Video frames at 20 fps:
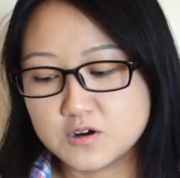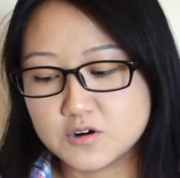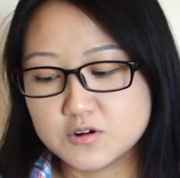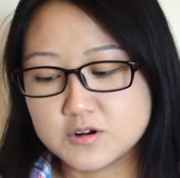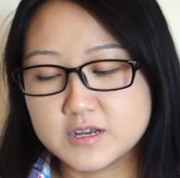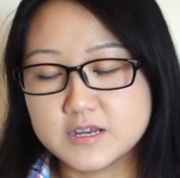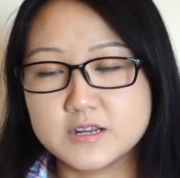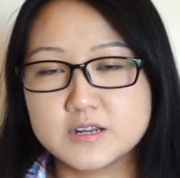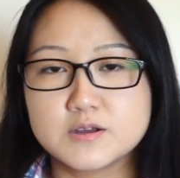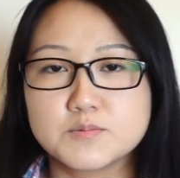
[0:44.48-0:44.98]

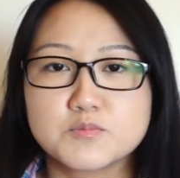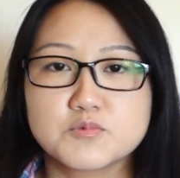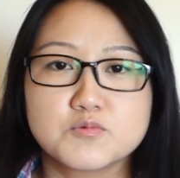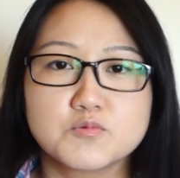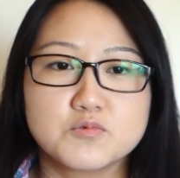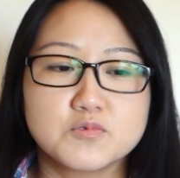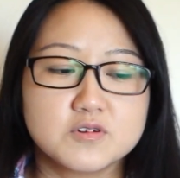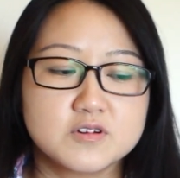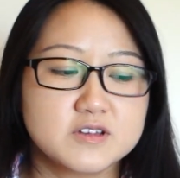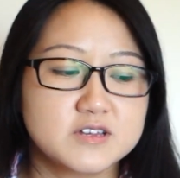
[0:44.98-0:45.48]
Alright, number
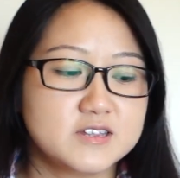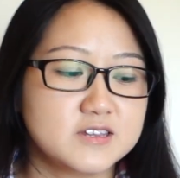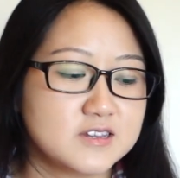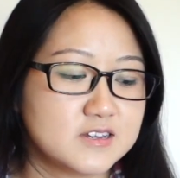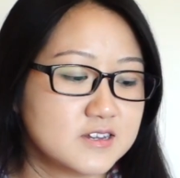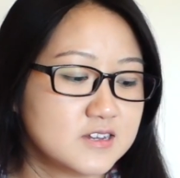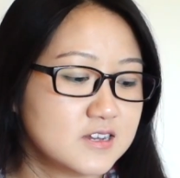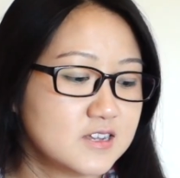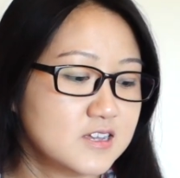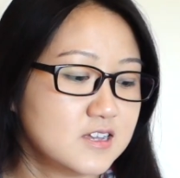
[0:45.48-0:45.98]

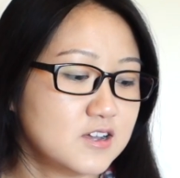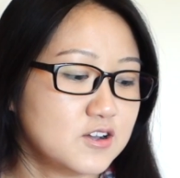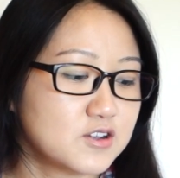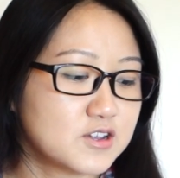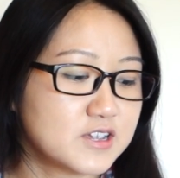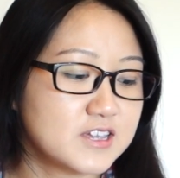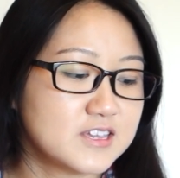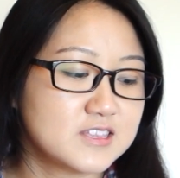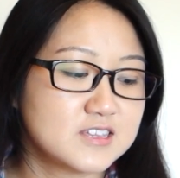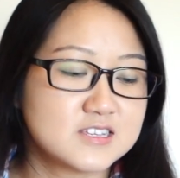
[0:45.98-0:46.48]
1.
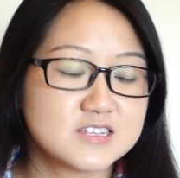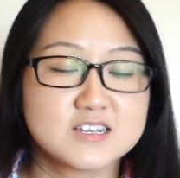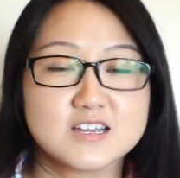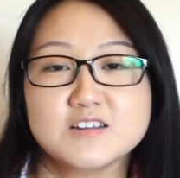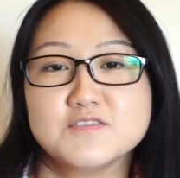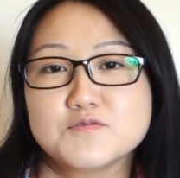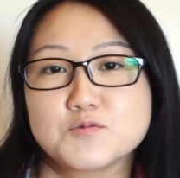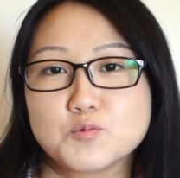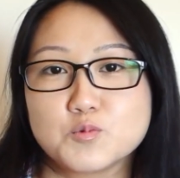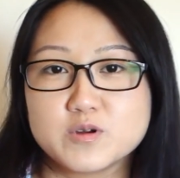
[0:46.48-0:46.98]
Okay, this is
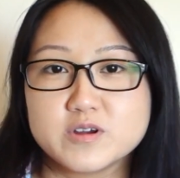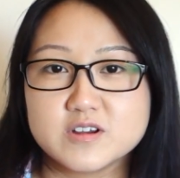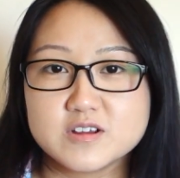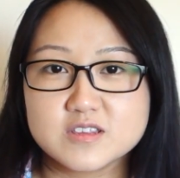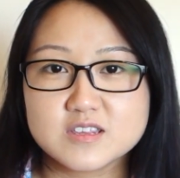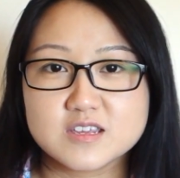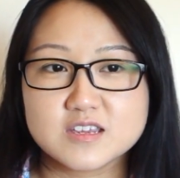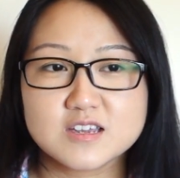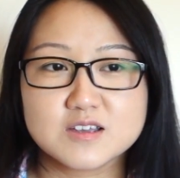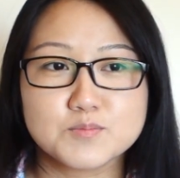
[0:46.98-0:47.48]
kind of a weird
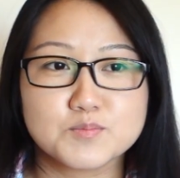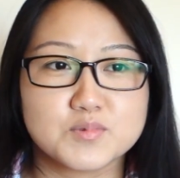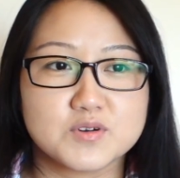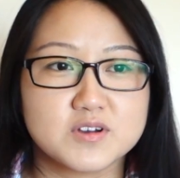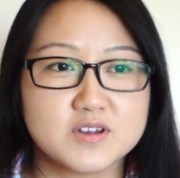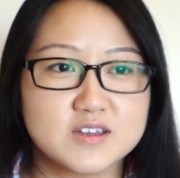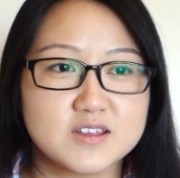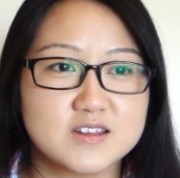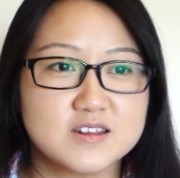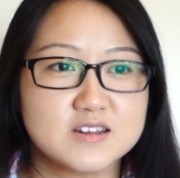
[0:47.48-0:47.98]
thing,
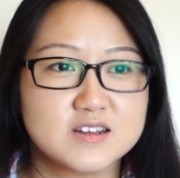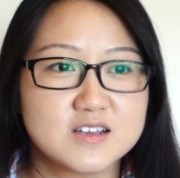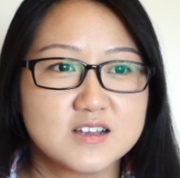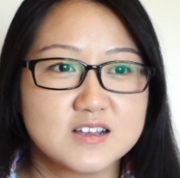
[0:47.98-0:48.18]
but